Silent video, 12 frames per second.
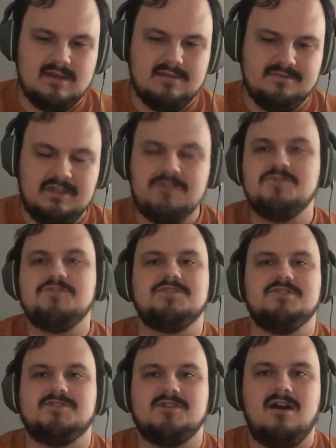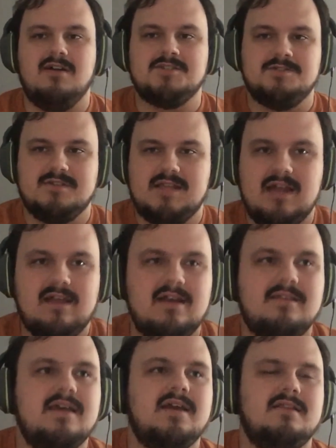these are just the songs that are 10 out
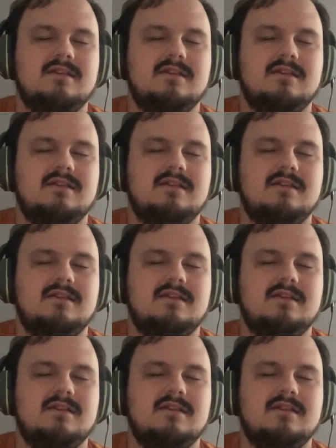of 10.